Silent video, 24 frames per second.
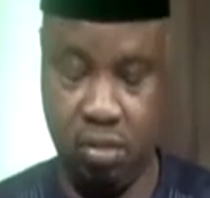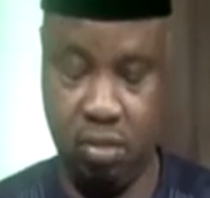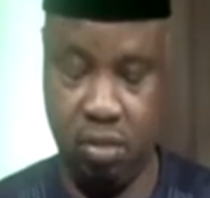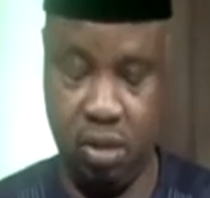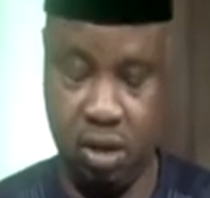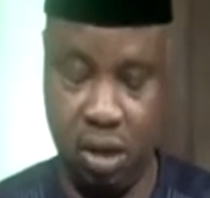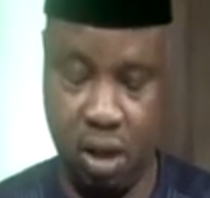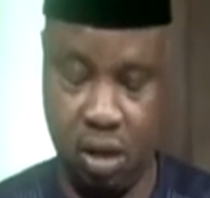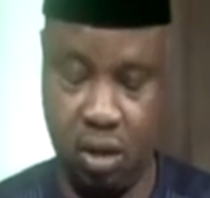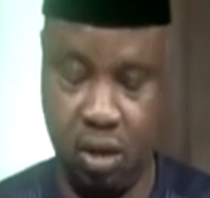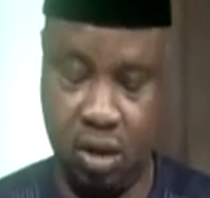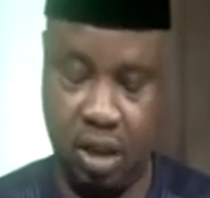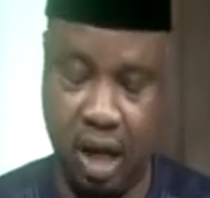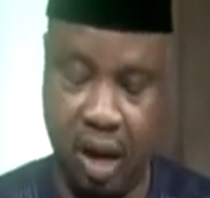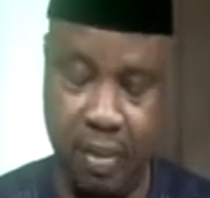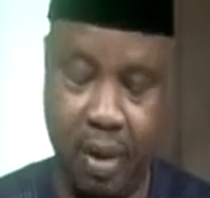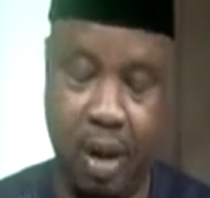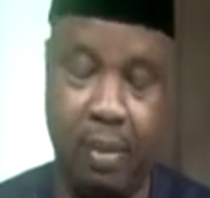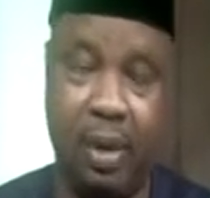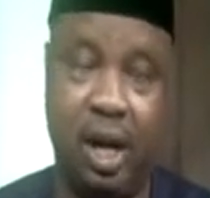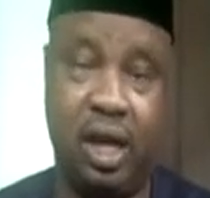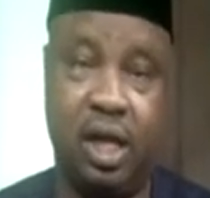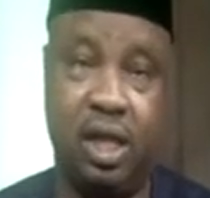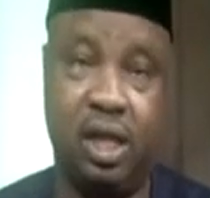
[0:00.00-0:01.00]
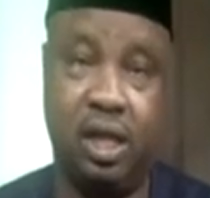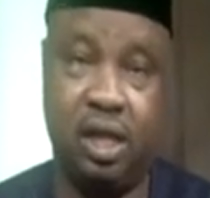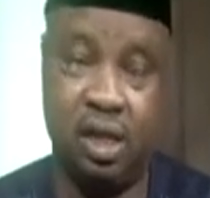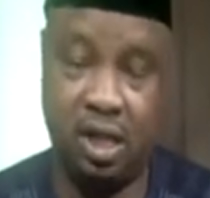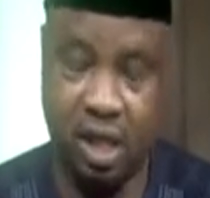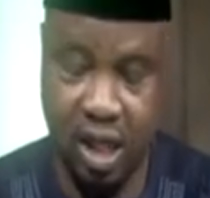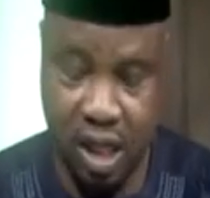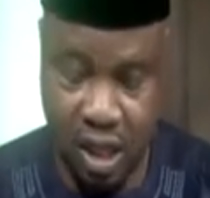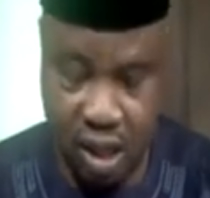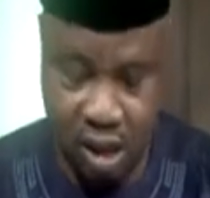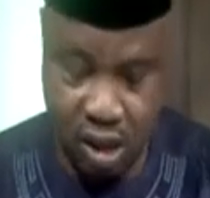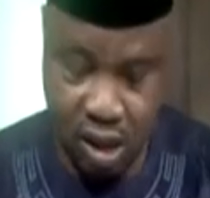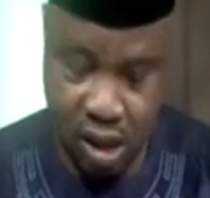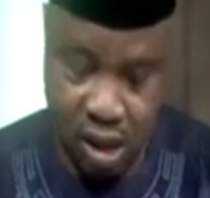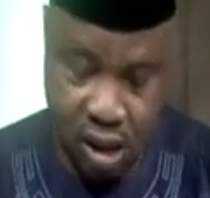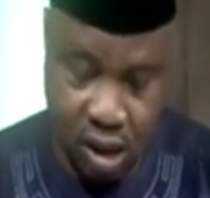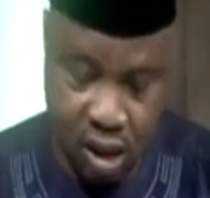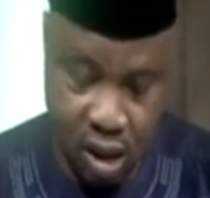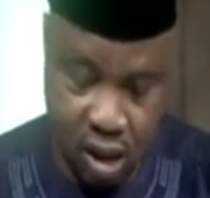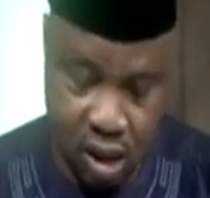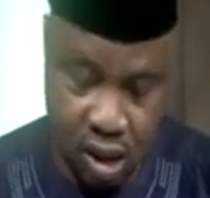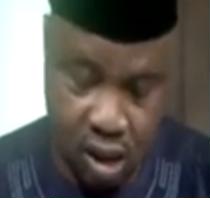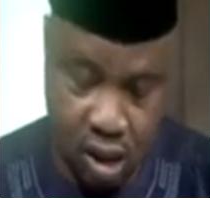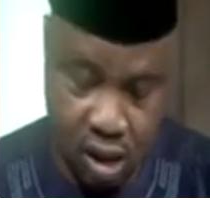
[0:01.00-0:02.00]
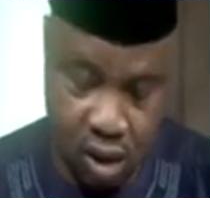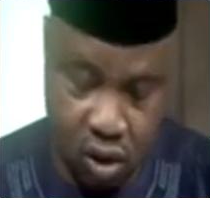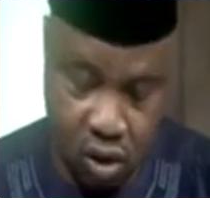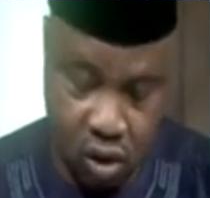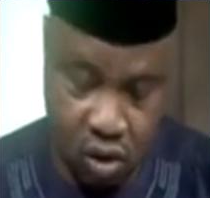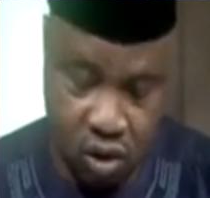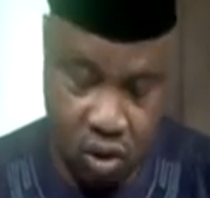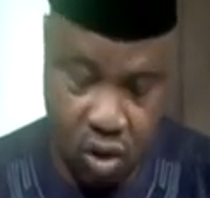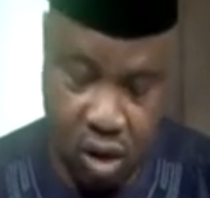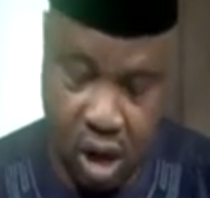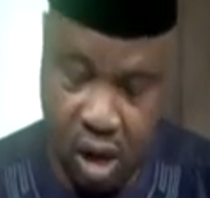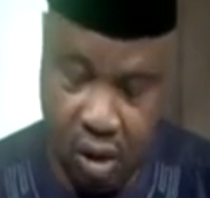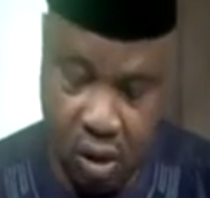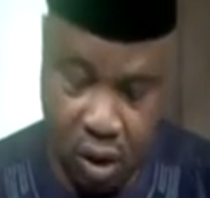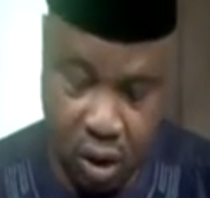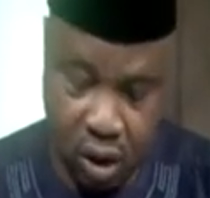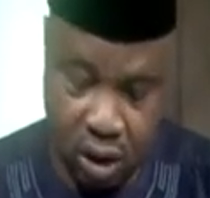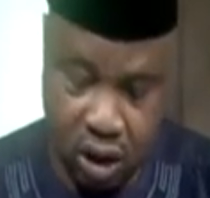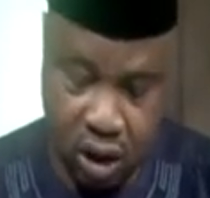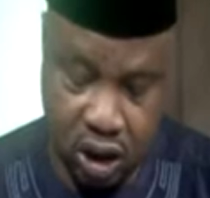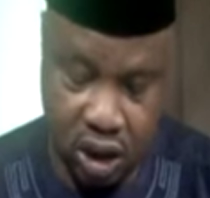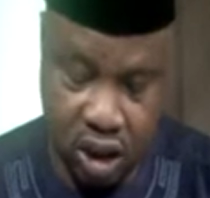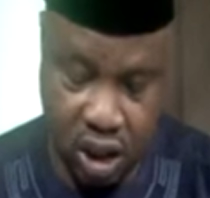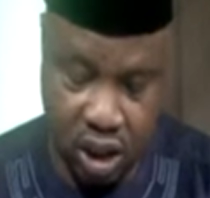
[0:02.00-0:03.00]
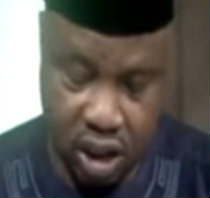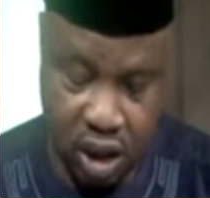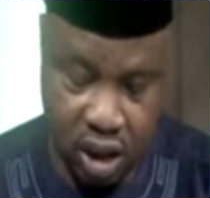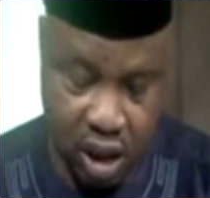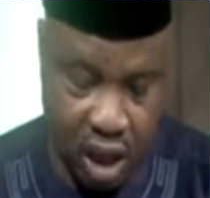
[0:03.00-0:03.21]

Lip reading: Dr. Sam Amadi is here, constitutional law teacher